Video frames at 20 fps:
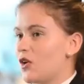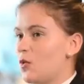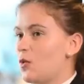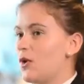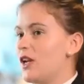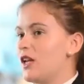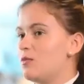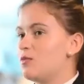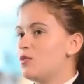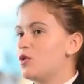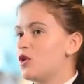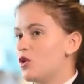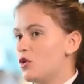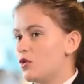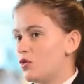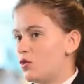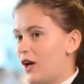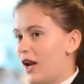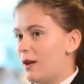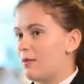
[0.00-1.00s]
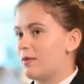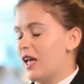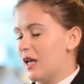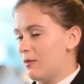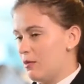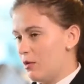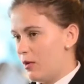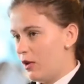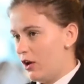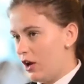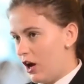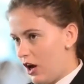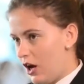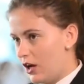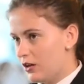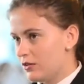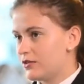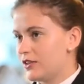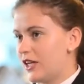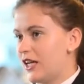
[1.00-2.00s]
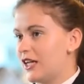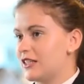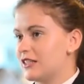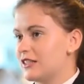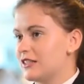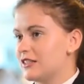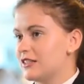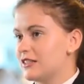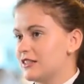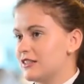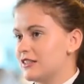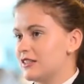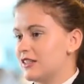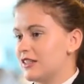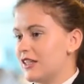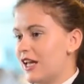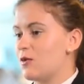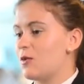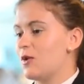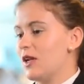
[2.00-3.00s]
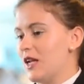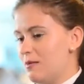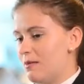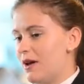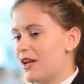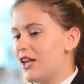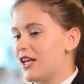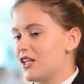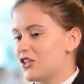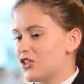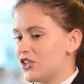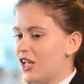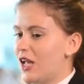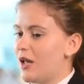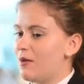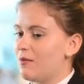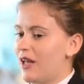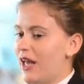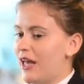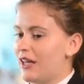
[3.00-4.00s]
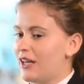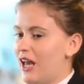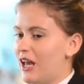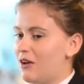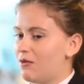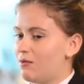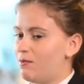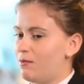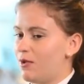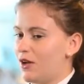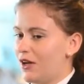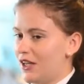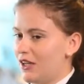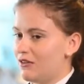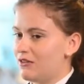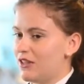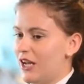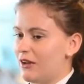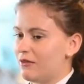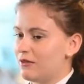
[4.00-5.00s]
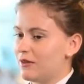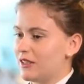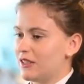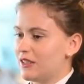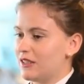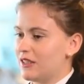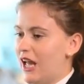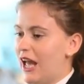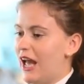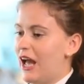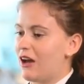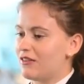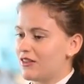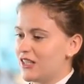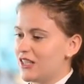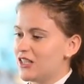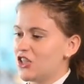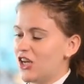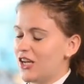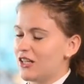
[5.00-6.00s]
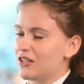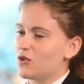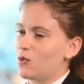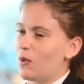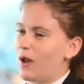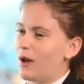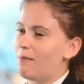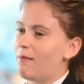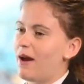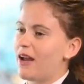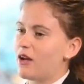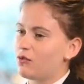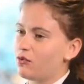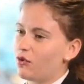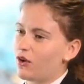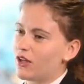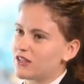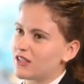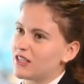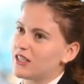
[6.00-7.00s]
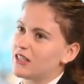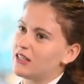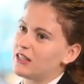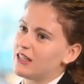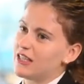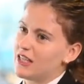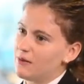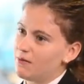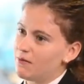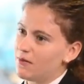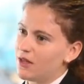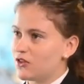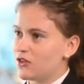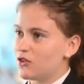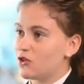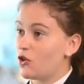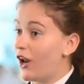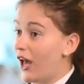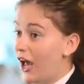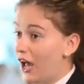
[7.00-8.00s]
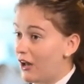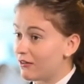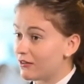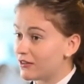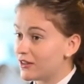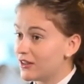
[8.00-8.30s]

really prove what I'm capable of and, and really manage them. And I believe that I have this chance while my friends in Nîmes don't have.